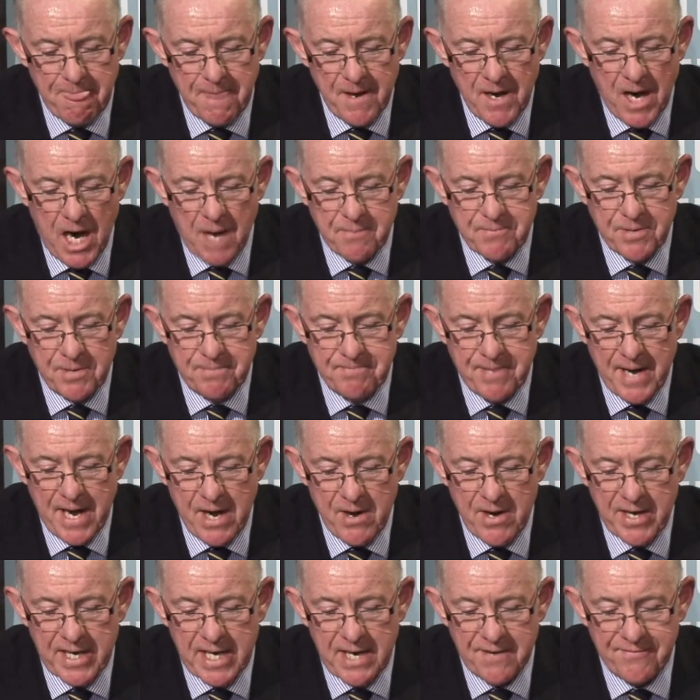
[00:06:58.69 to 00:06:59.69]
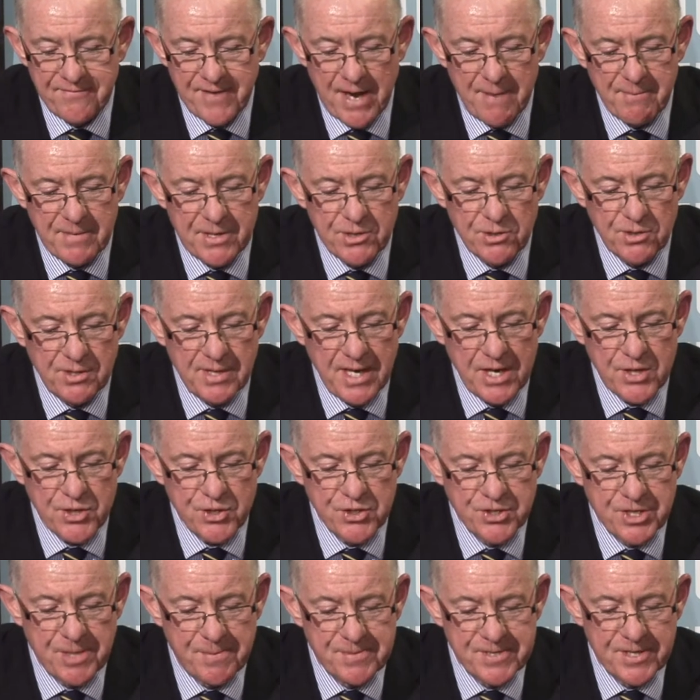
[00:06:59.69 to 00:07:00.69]
are preparing a Family
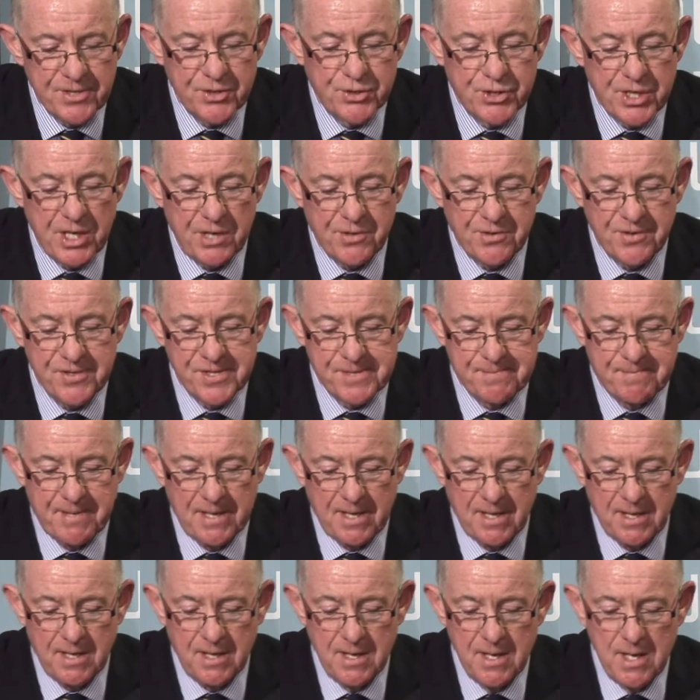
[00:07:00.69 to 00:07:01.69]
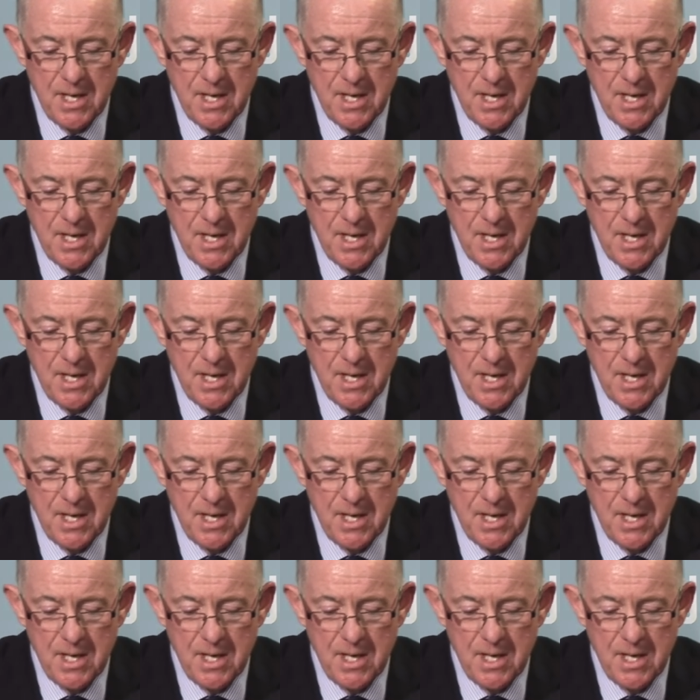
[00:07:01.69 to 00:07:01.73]
Relationships and Children's Bill,